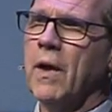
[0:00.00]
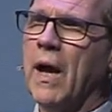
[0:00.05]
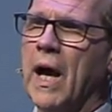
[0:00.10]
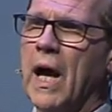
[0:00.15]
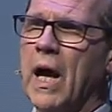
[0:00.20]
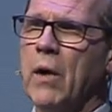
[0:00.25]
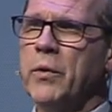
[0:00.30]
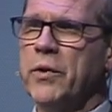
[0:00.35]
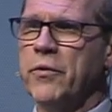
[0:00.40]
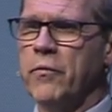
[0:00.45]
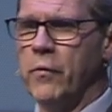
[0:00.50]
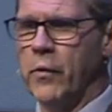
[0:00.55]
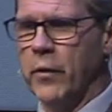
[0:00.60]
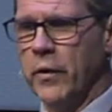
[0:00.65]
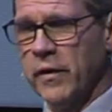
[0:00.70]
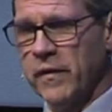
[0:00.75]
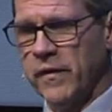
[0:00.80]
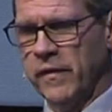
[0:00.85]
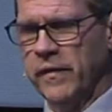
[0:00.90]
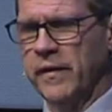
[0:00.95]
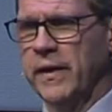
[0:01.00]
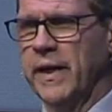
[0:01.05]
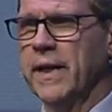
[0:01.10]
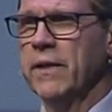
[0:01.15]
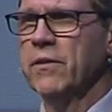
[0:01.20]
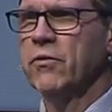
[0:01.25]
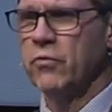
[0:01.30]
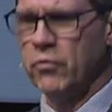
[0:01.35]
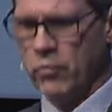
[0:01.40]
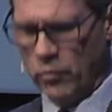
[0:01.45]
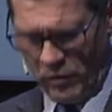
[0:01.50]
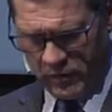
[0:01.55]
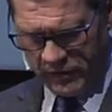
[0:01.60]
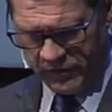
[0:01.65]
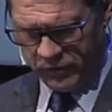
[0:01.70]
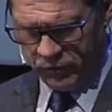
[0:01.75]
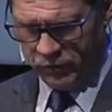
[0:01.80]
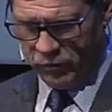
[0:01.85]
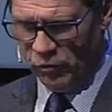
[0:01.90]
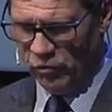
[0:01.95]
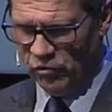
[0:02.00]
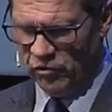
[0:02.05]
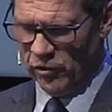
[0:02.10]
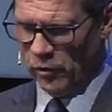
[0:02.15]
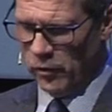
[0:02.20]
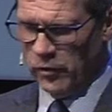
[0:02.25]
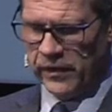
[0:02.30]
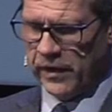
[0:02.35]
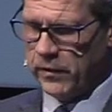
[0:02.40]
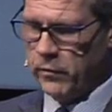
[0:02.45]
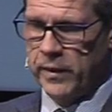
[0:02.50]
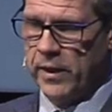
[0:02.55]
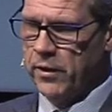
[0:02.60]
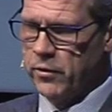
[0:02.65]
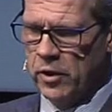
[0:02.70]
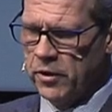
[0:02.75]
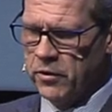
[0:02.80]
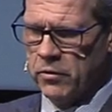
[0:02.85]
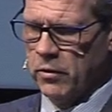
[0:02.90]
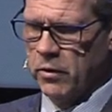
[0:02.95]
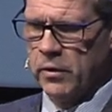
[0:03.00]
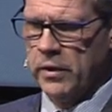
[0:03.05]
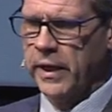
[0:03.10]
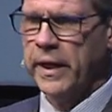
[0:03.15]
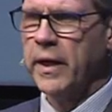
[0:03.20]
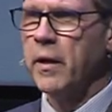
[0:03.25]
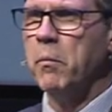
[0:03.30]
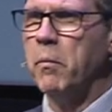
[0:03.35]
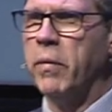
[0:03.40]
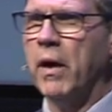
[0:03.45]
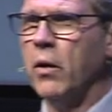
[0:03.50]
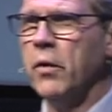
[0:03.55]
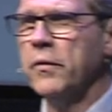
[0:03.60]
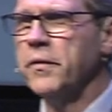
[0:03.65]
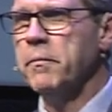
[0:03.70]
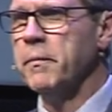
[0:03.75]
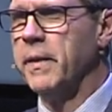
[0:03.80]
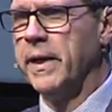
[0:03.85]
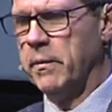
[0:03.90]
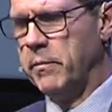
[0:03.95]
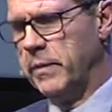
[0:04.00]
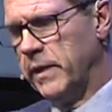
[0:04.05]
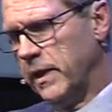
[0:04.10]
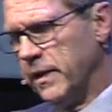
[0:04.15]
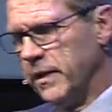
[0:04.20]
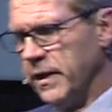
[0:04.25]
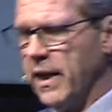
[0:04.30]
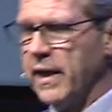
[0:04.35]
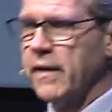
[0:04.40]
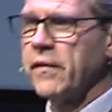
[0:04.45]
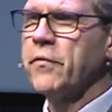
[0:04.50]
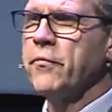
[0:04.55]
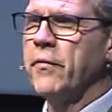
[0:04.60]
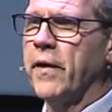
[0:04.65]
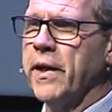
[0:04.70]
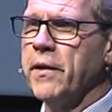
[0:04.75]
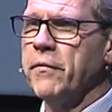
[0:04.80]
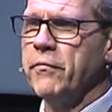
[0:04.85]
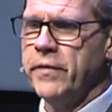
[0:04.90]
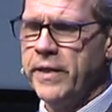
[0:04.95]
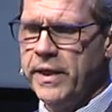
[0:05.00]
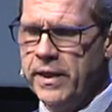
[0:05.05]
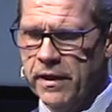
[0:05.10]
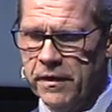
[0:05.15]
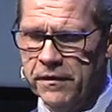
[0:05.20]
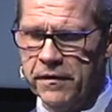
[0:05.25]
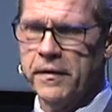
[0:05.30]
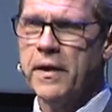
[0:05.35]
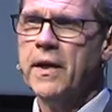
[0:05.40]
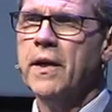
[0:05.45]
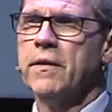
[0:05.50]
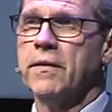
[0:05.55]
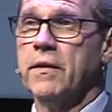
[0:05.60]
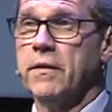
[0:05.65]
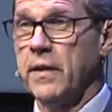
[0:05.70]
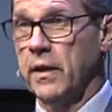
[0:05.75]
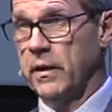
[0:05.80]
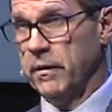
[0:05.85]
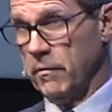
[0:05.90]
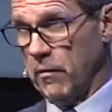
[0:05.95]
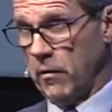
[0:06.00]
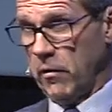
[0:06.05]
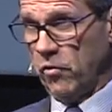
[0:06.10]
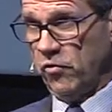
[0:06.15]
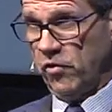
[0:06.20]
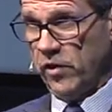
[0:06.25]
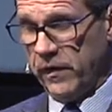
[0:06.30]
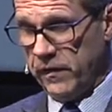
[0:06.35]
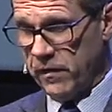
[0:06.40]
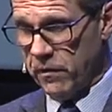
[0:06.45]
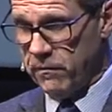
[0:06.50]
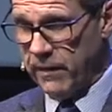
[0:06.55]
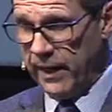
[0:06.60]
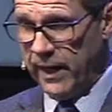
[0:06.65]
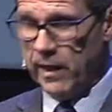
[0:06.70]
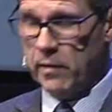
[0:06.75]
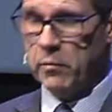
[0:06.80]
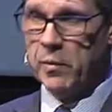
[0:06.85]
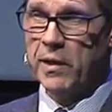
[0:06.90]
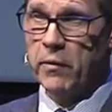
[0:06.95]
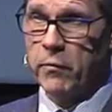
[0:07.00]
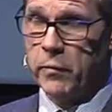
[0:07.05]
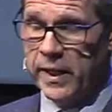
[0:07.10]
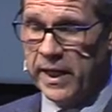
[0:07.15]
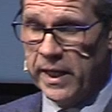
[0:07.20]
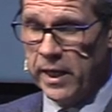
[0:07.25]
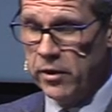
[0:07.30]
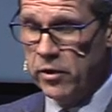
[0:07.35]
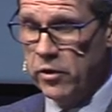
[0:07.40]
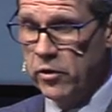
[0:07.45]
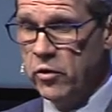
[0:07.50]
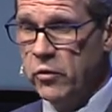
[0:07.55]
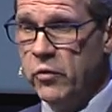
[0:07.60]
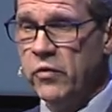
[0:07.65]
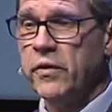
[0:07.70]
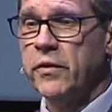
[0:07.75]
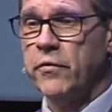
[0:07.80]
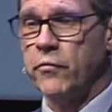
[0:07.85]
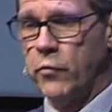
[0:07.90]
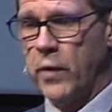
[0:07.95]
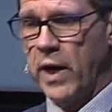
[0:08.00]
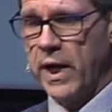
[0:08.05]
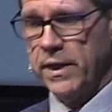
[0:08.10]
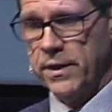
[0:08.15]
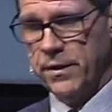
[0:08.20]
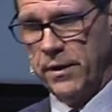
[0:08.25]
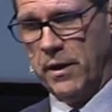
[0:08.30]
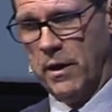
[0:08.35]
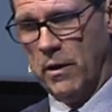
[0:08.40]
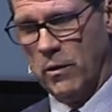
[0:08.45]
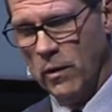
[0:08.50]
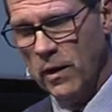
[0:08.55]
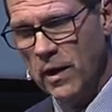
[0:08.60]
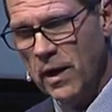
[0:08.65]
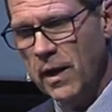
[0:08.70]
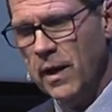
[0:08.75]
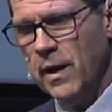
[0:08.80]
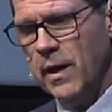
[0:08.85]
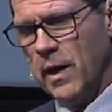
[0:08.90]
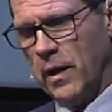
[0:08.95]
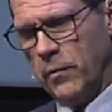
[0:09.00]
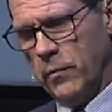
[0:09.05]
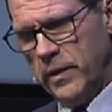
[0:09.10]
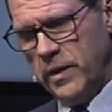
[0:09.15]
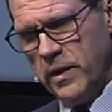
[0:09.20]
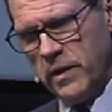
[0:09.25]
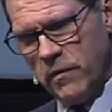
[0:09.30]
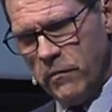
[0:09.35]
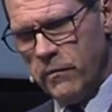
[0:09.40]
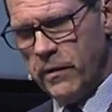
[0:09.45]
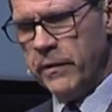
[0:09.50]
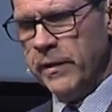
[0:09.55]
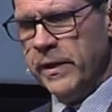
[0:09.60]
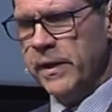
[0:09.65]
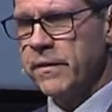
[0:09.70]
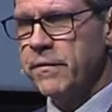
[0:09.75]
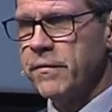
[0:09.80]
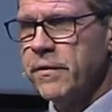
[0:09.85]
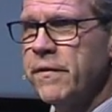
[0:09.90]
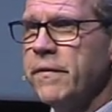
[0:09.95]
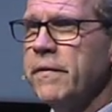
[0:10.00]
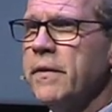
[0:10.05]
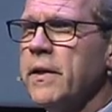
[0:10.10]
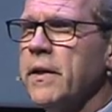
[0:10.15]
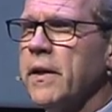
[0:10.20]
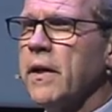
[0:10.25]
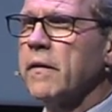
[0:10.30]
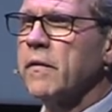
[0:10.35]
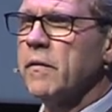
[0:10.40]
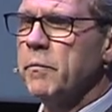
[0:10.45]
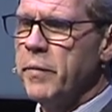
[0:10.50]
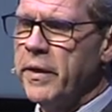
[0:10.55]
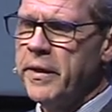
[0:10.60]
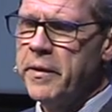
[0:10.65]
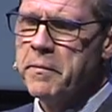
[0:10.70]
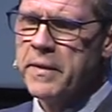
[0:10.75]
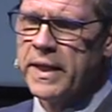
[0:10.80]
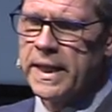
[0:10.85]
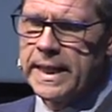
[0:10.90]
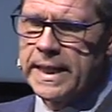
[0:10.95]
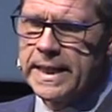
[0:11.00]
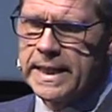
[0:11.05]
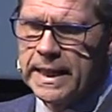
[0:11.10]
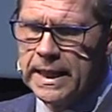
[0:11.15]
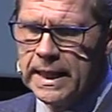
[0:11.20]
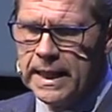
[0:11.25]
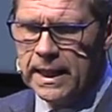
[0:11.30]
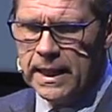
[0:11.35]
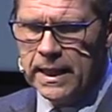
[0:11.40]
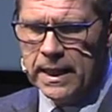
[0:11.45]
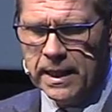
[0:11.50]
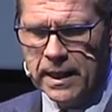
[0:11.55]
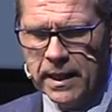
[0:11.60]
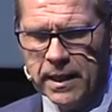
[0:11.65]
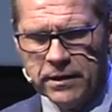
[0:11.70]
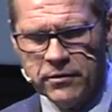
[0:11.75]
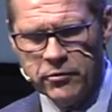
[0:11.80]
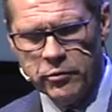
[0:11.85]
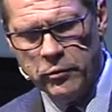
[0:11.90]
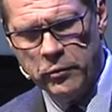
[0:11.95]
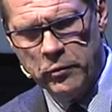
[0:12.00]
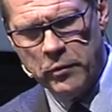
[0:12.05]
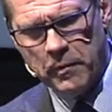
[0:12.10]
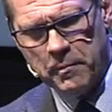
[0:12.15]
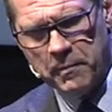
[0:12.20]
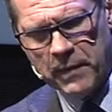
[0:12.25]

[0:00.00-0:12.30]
how it works and to also to show that we are not talking about maybe the next five years. The technology is available and we can use it right now. And we did a very interesting experiment uh, two